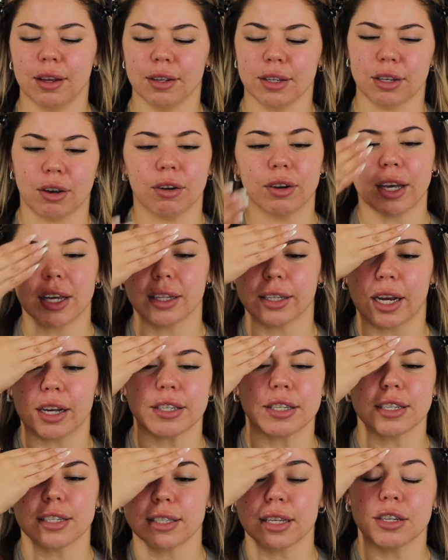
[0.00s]
Y'all get
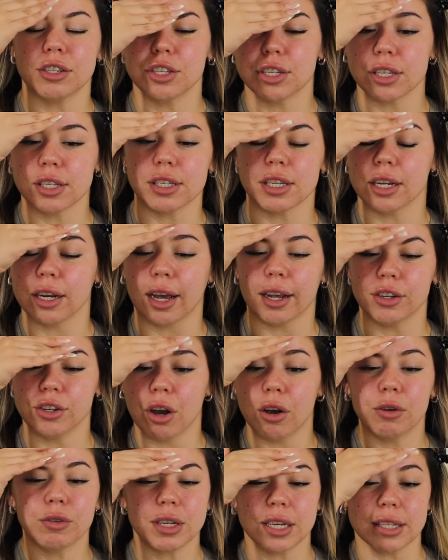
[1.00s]
lash extensions and I
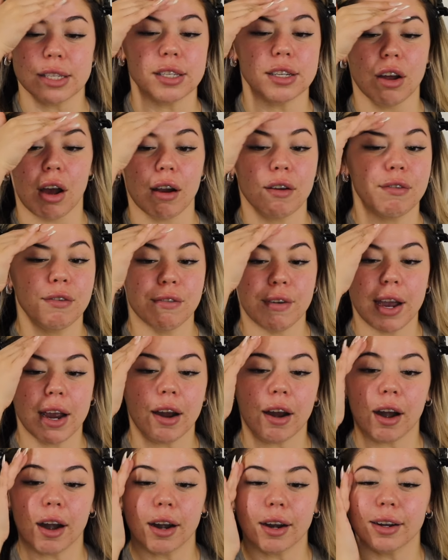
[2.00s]
don't. It's not
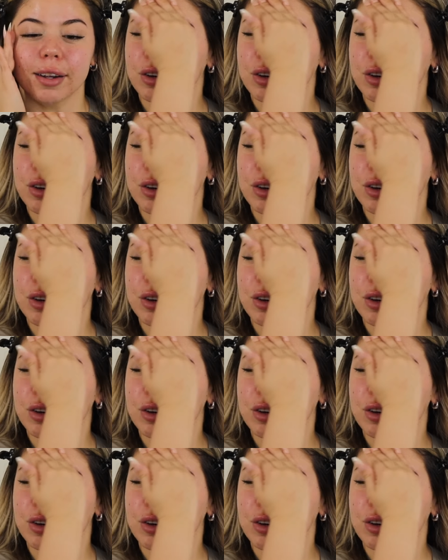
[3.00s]
fair.